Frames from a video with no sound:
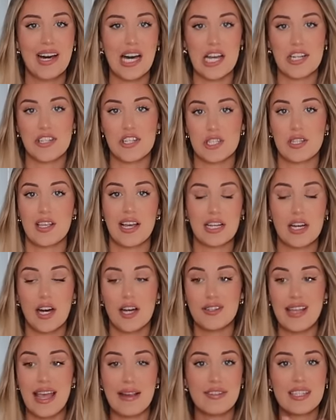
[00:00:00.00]
I
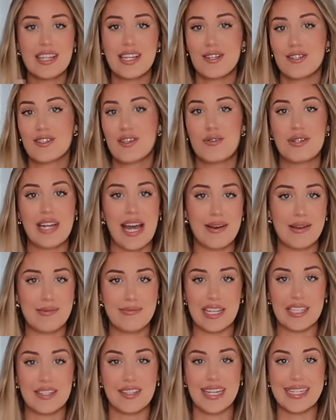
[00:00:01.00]
can't, everything's sold out in
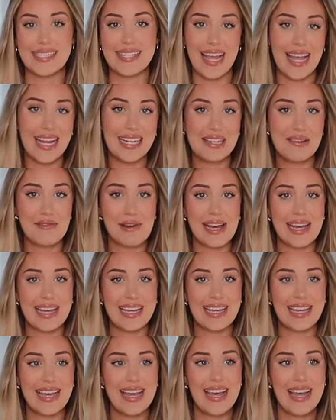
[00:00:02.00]
my size
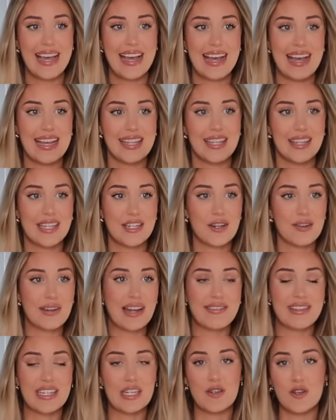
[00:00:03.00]
anyway, and they don't
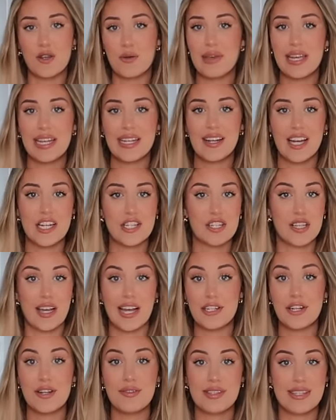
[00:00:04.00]
have any new in. I
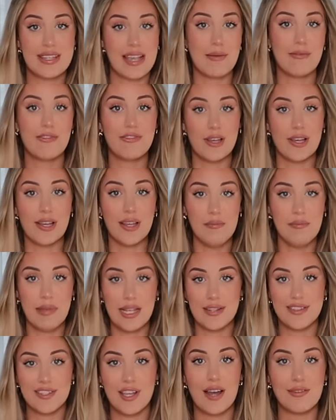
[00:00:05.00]
don't step foot
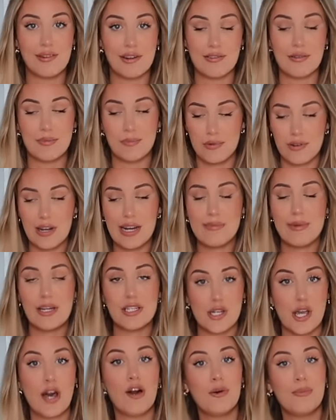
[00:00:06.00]
in Zara for pretty
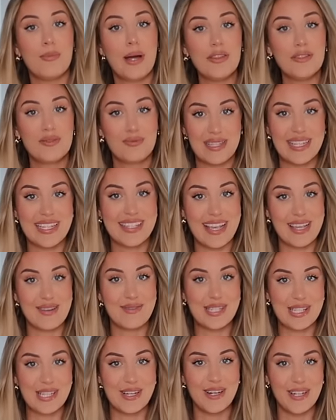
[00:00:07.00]
much a whole month when the sale
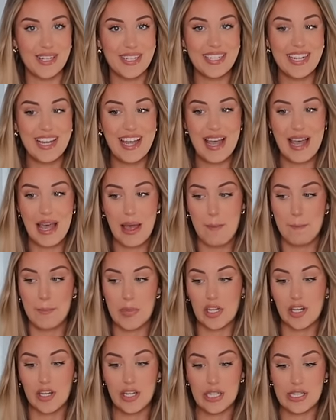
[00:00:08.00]
was on
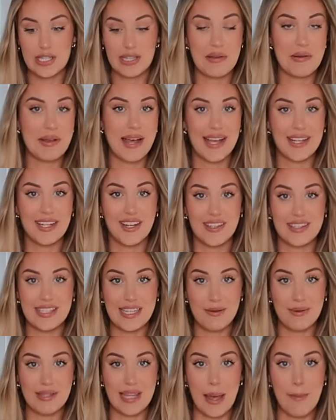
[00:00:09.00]
because I can't
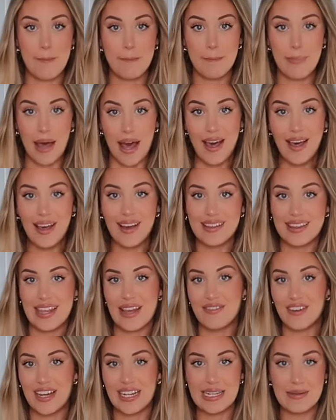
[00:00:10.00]
deal with it. But
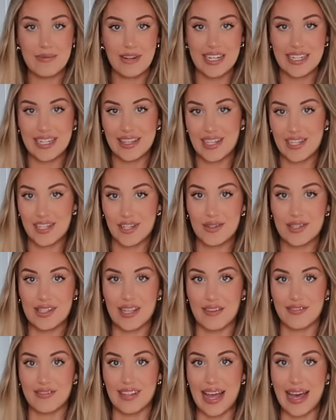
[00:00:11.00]
they're finally bringing in the new
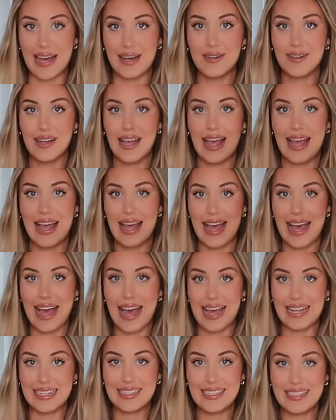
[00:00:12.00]
stuff now
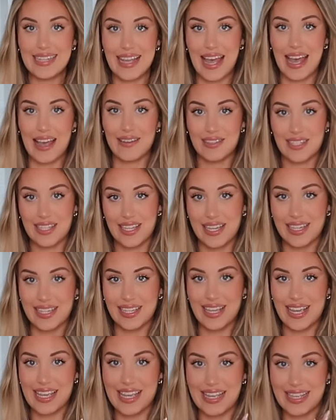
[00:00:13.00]
and
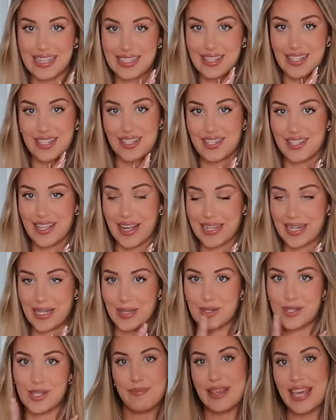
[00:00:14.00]
everything is
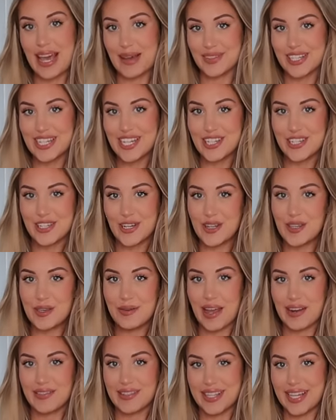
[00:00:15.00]
stunning. But yeah, I'm gonna show
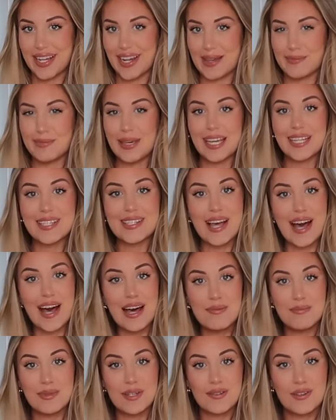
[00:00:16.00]
you everything I picked
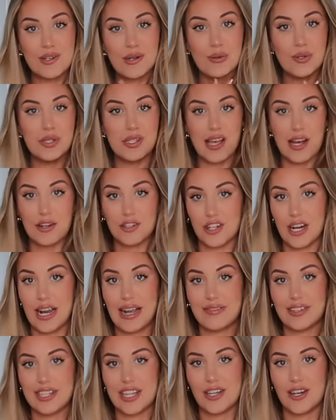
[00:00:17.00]
up. Of course, I'll
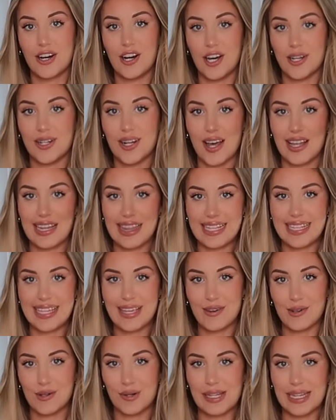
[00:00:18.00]
try everything on. I'll link
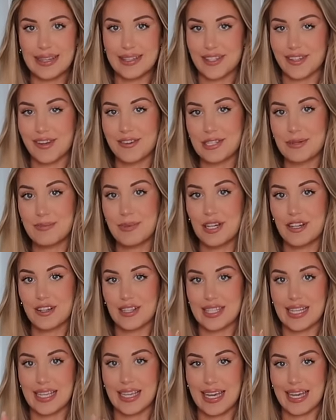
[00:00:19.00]
it all in the description
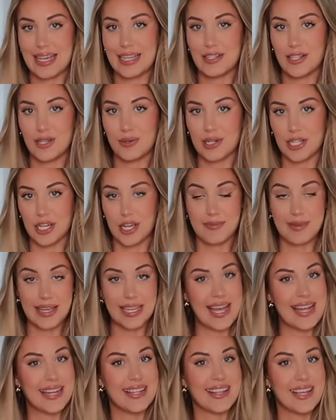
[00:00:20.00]
box in case you wanna go
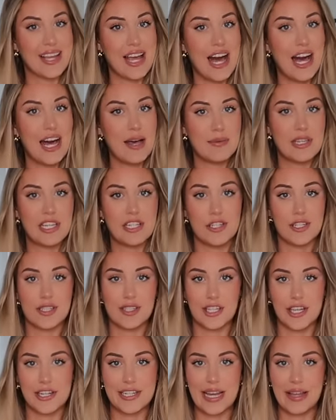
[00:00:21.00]
pick anything up. You can
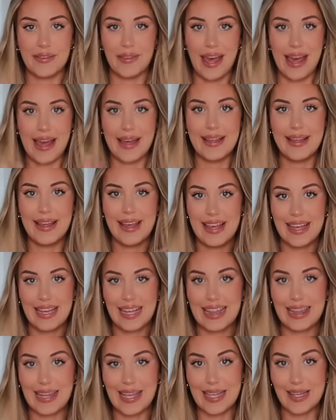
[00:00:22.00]
just go down there,
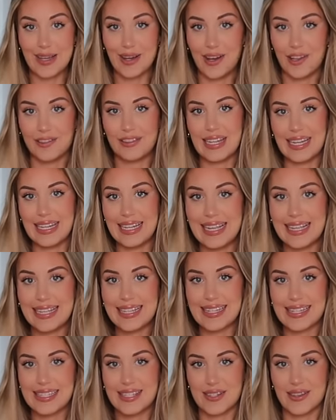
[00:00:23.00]
click on the
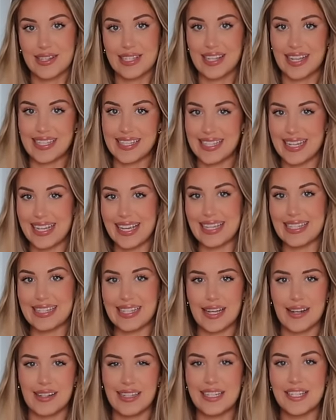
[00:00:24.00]
link so it's nice and
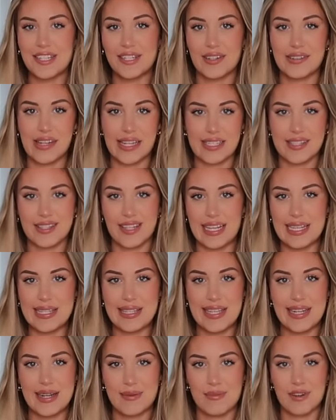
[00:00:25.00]
easy. I'll let you know like
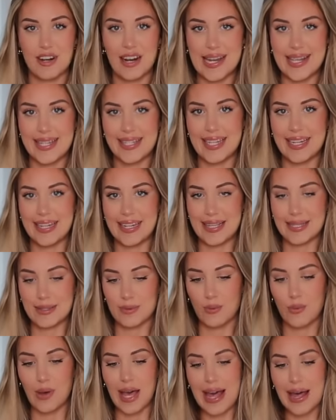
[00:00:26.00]
sizing and pricing as
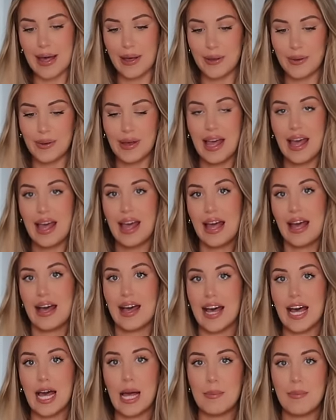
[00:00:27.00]
well.
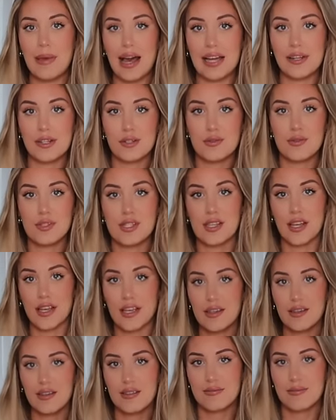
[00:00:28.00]
And
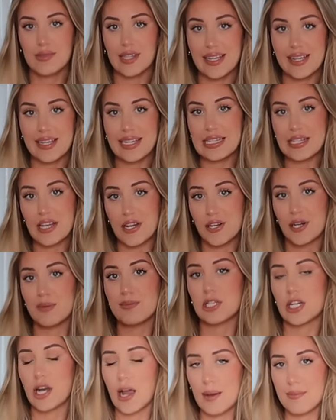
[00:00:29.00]
also, these are not
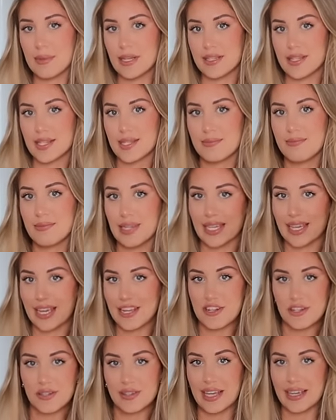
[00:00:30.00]
pajamas in
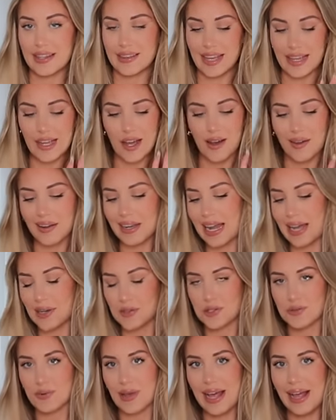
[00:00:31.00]
case you think they are
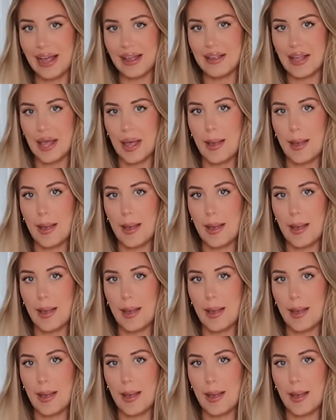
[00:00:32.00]
loungewear,